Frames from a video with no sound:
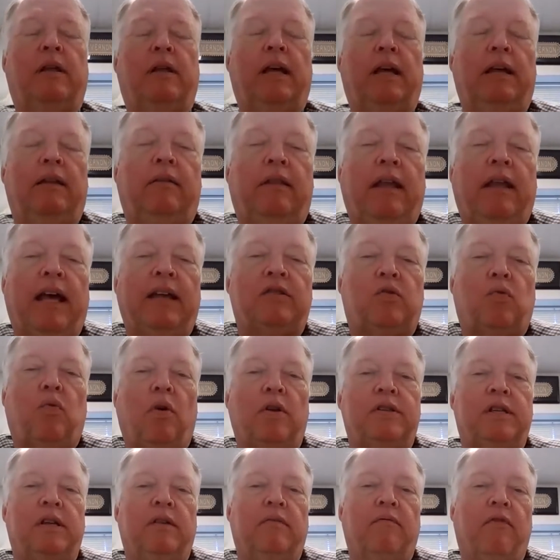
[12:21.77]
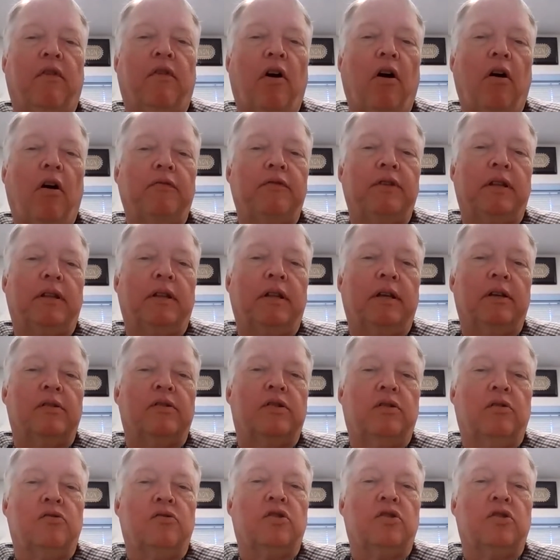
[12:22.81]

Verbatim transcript: that that's what's involved in this.